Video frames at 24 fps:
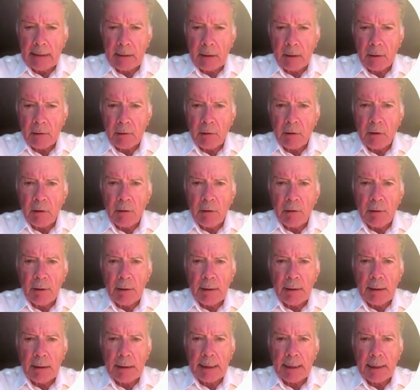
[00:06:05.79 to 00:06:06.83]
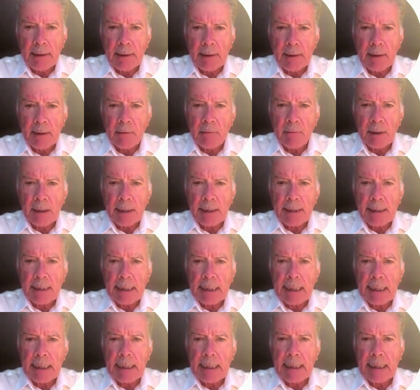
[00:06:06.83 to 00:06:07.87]
conclude that there is
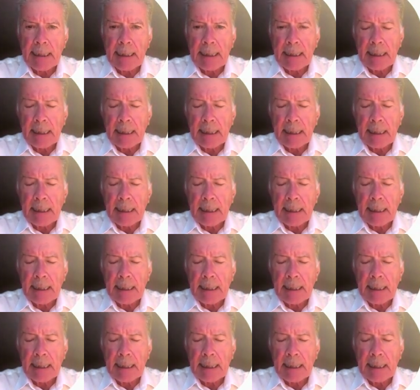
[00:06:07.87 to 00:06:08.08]
a